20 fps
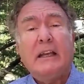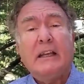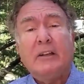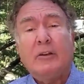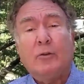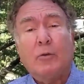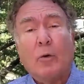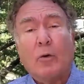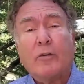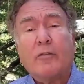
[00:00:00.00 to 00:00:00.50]

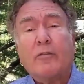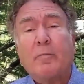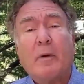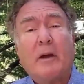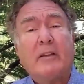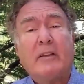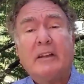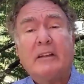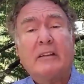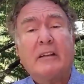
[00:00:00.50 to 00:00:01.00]
endorsed
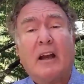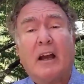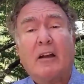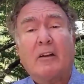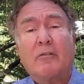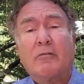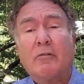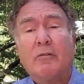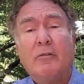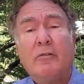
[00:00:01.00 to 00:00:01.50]
by the
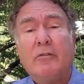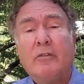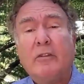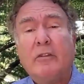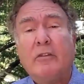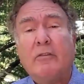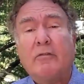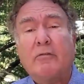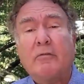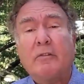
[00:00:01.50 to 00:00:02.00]
entire cruise
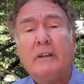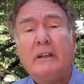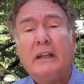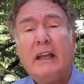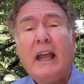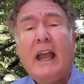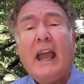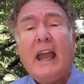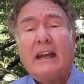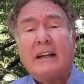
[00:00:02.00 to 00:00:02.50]
industry,